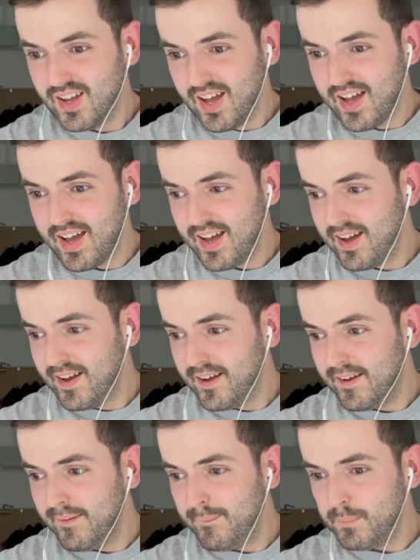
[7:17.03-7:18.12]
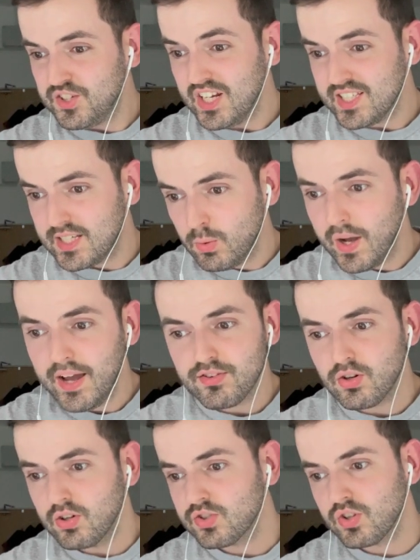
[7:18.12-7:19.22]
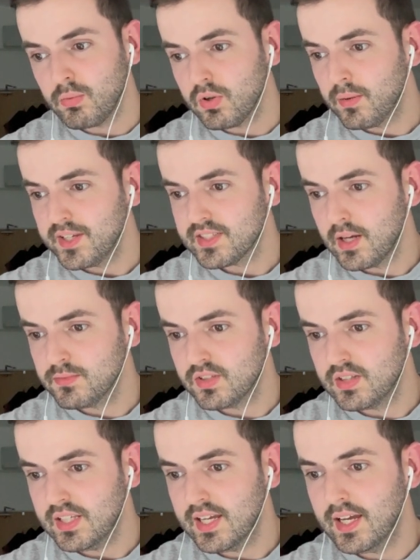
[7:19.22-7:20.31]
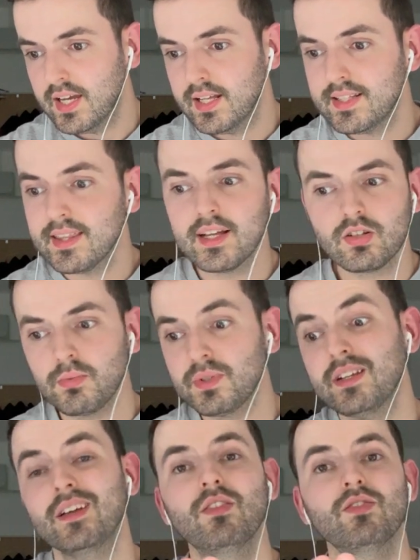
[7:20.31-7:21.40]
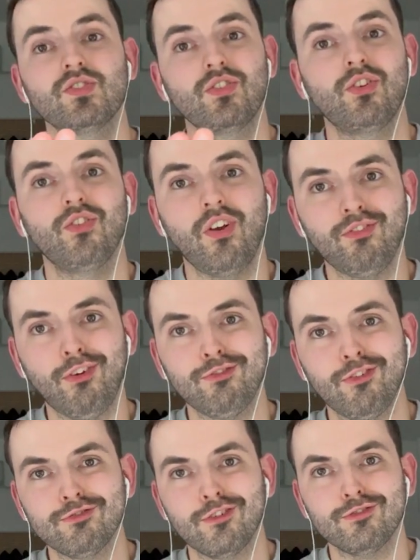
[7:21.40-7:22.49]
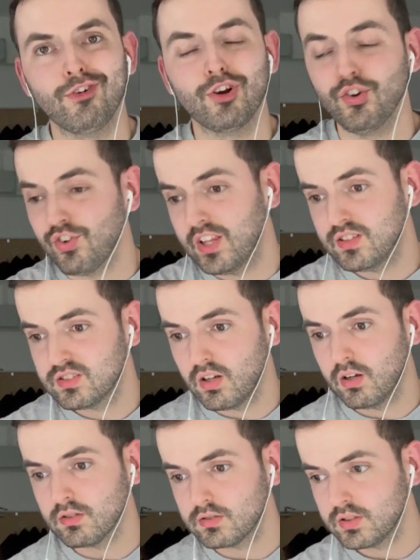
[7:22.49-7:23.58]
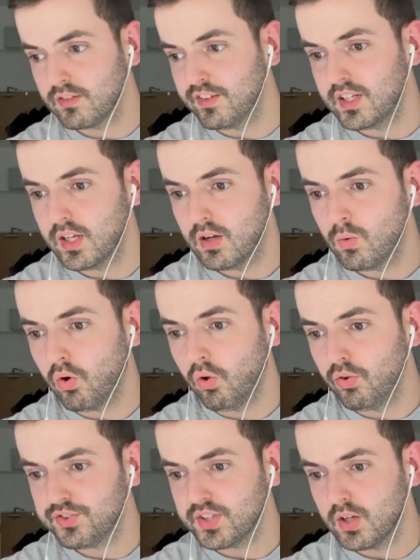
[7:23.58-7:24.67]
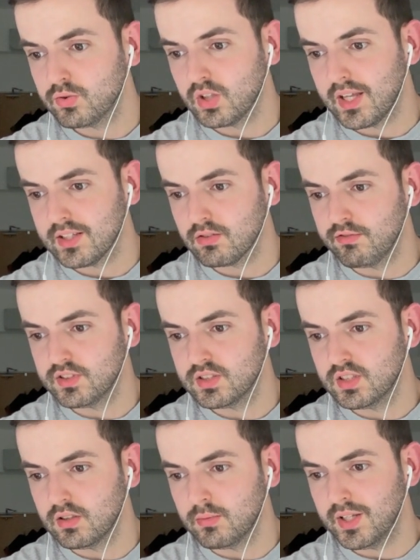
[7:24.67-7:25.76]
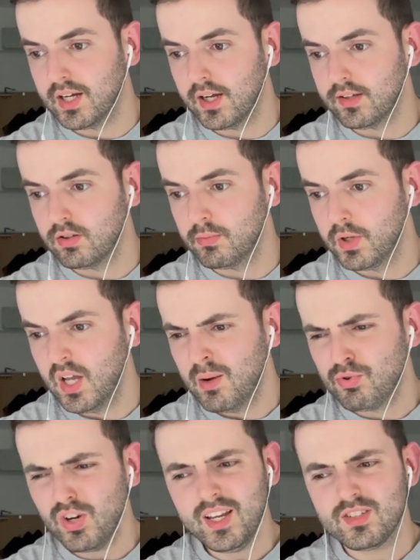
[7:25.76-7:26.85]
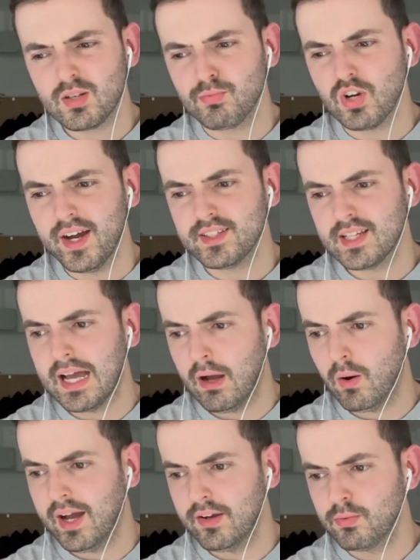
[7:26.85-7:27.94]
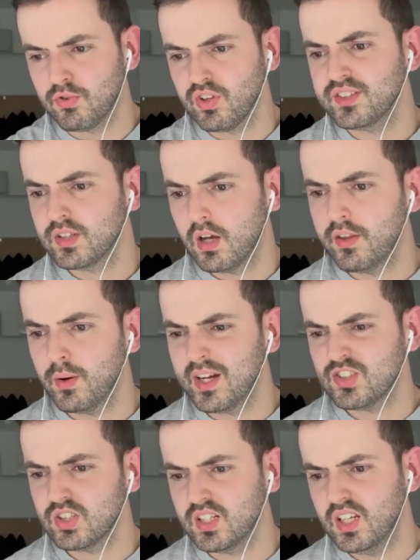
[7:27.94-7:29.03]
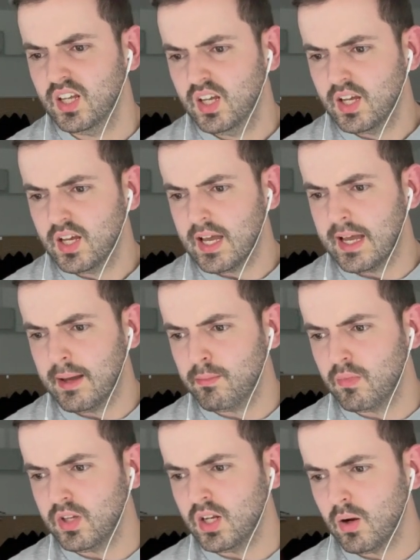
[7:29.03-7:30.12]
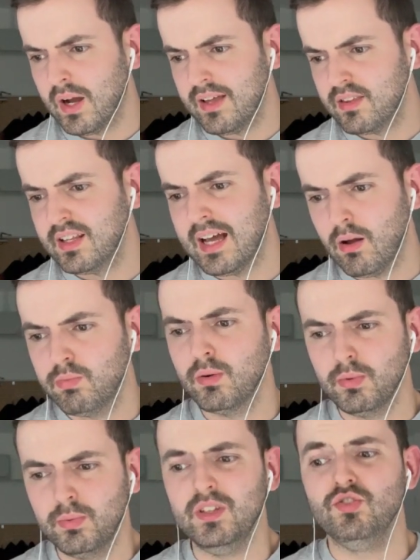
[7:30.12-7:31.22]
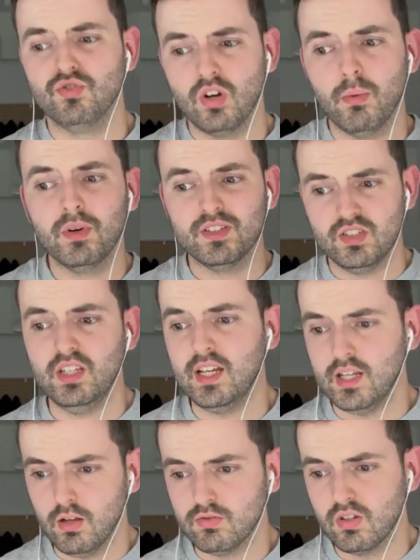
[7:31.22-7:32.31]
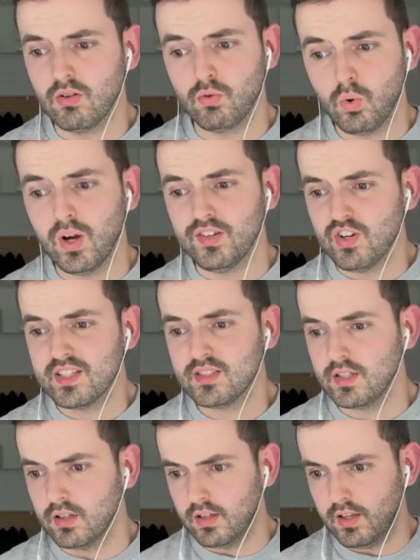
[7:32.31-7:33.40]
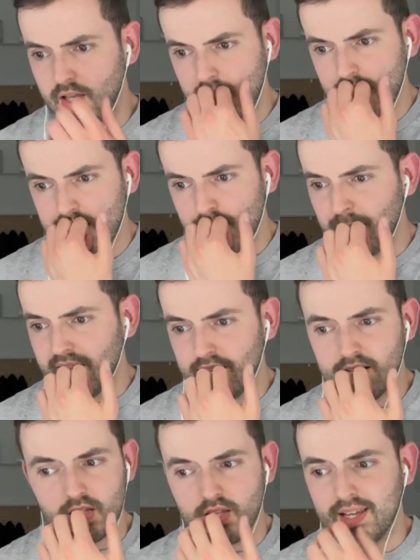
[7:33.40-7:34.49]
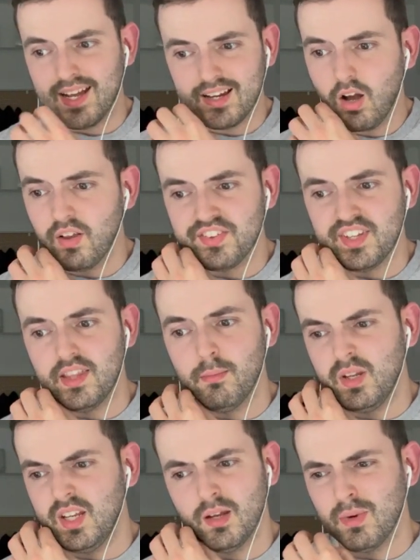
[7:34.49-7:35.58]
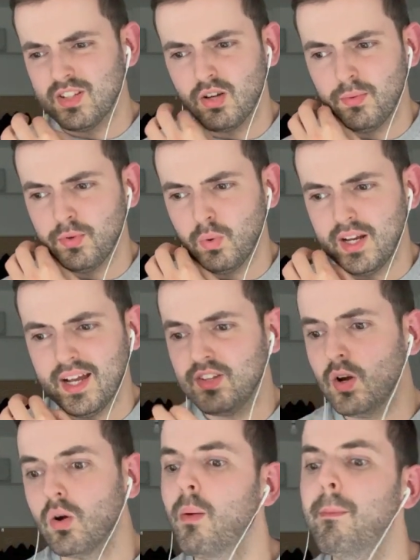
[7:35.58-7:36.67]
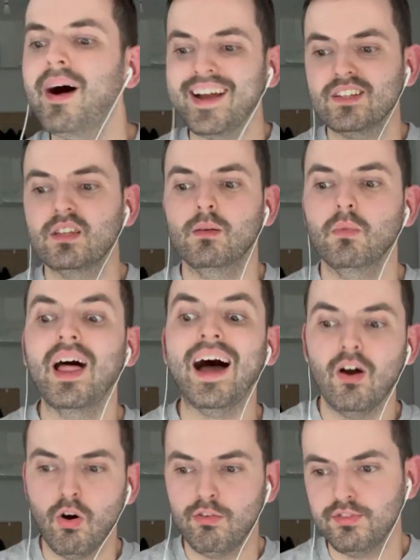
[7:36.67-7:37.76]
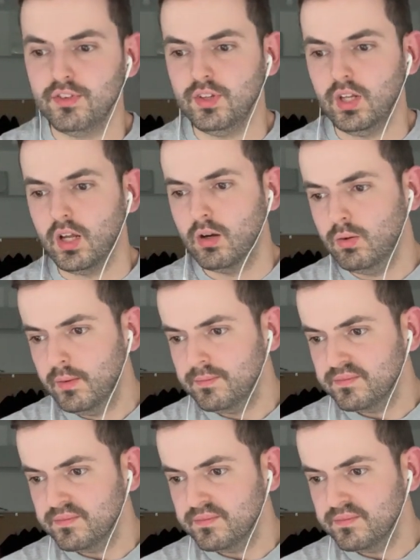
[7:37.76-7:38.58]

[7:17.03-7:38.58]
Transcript: Jessie Ware, of course, dropped one of the best albums of the year. Did that top 10 Gorilla Songs video also, so that's obviously going to be high up. Pretty surprised at how high up Gorillas are, though, actually. I think that'll probably drop as the year goes on quite drastically by the end of the year. I can't see them being in my top 20. I don't go back to them that often, you know.